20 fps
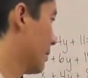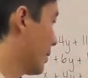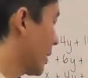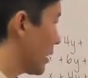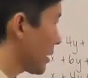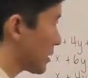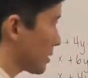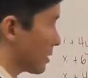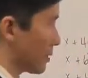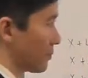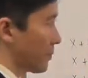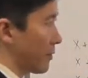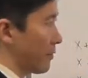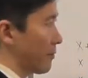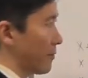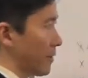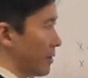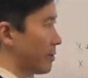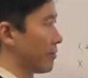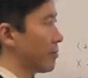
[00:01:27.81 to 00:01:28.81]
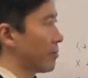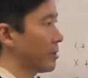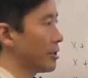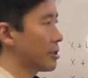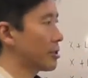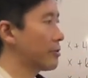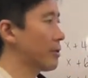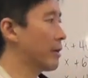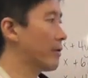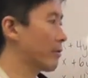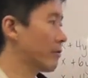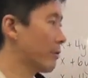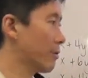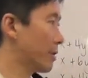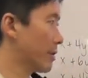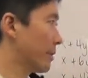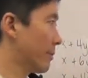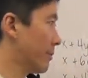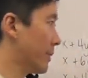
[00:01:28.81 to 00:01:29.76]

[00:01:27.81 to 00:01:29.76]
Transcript: that's going to be very, very straightforward.